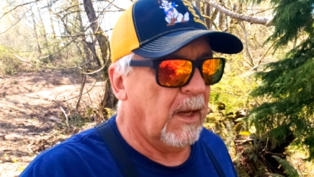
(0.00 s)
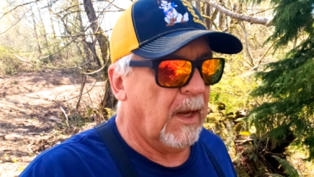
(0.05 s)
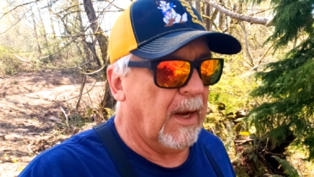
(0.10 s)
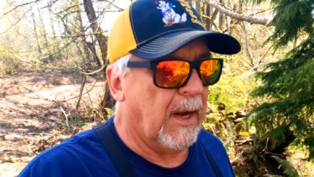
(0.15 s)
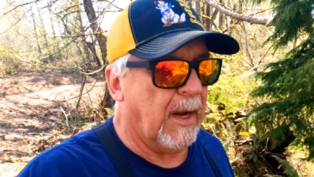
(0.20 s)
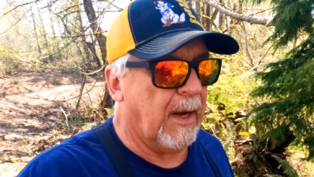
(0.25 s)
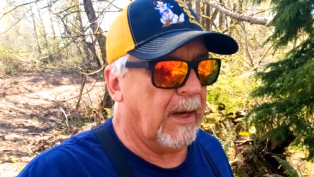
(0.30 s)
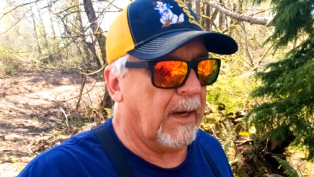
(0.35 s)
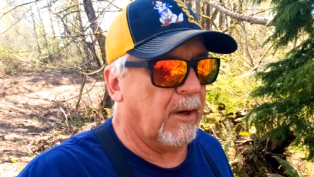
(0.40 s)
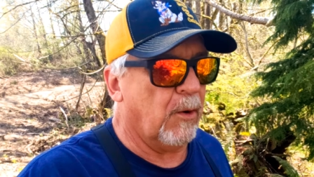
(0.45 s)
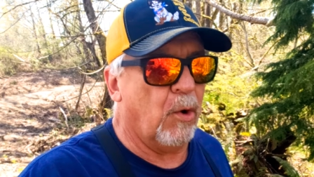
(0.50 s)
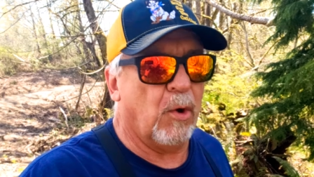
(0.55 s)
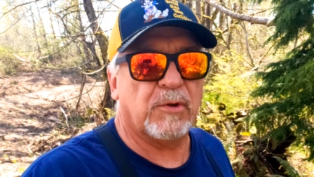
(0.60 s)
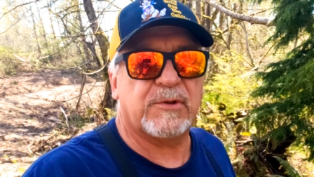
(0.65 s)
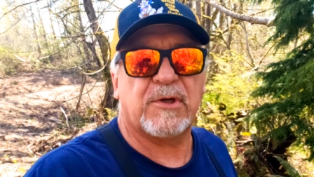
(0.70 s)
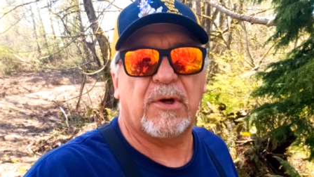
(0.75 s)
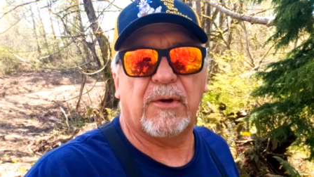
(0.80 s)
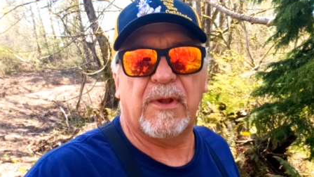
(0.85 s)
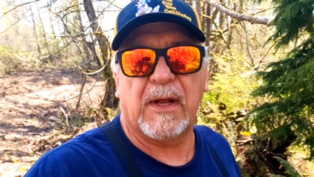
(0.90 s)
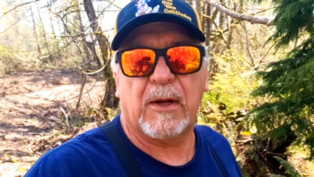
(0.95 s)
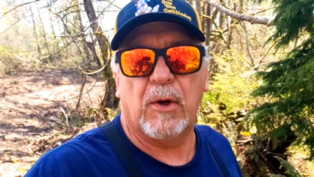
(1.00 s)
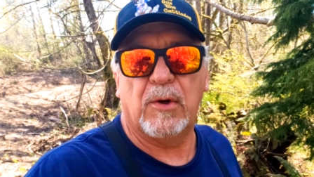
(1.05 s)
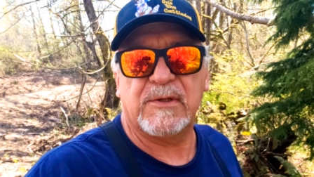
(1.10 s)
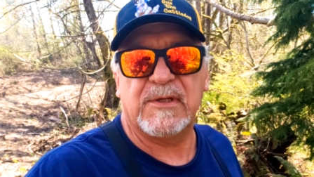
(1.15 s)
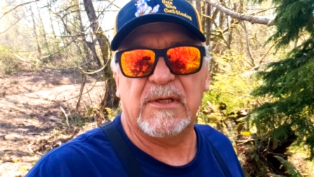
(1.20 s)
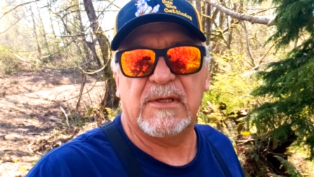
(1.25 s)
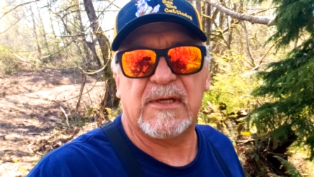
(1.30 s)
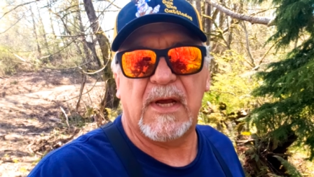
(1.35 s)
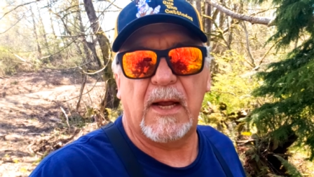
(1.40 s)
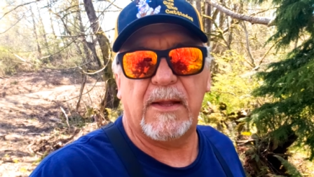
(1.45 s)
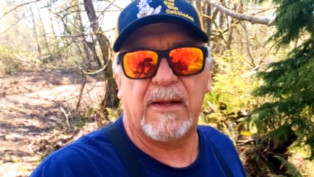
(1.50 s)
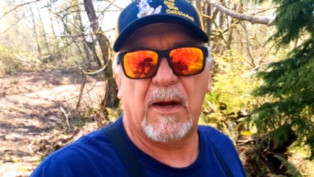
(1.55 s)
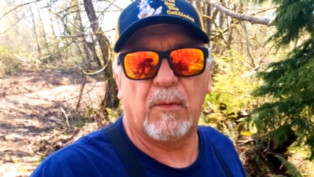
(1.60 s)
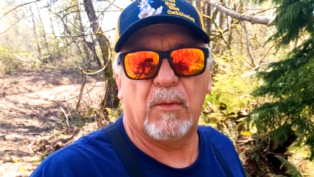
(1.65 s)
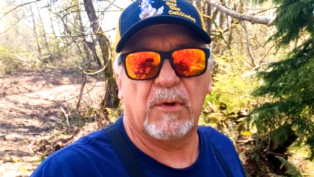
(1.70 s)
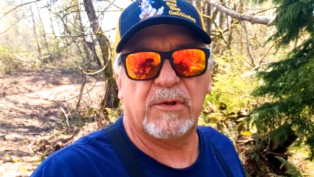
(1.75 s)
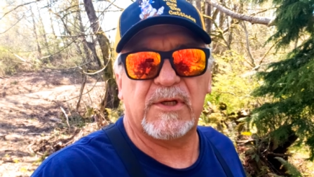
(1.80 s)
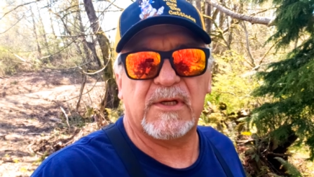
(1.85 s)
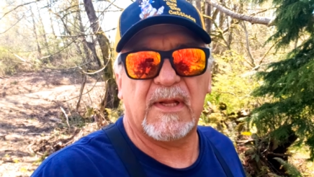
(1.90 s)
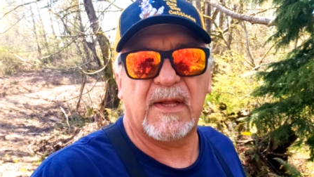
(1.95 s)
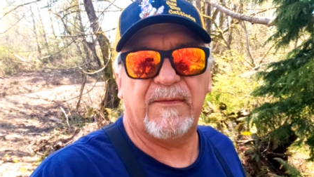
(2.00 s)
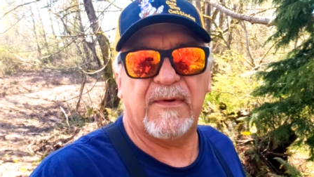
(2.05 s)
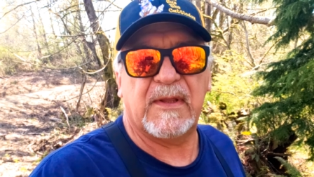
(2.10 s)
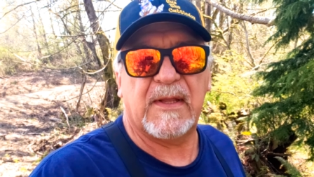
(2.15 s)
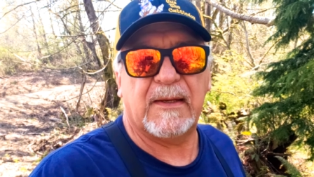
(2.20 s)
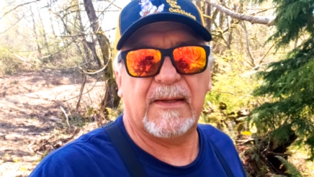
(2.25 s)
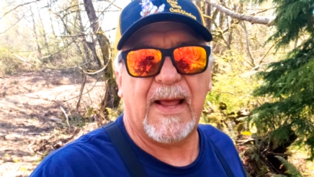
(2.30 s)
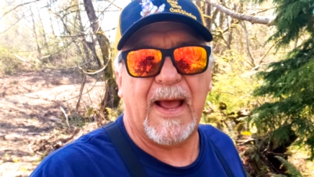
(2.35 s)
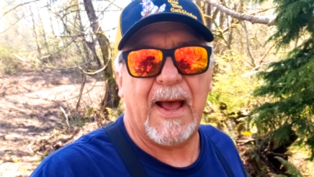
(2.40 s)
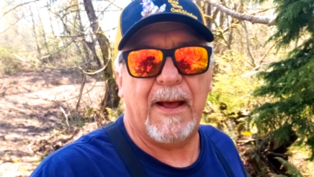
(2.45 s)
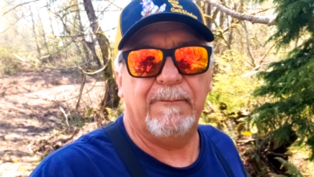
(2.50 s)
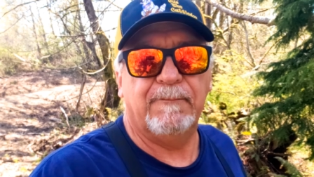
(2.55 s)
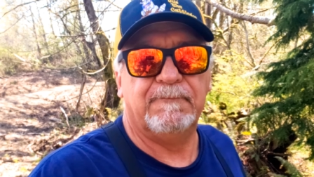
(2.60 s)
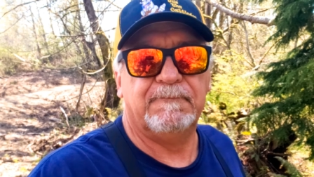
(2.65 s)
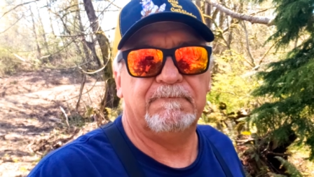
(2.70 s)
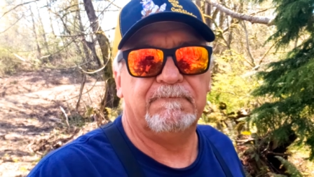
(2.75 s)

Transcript: a holster that goes inside there, and we'll just leave it at that.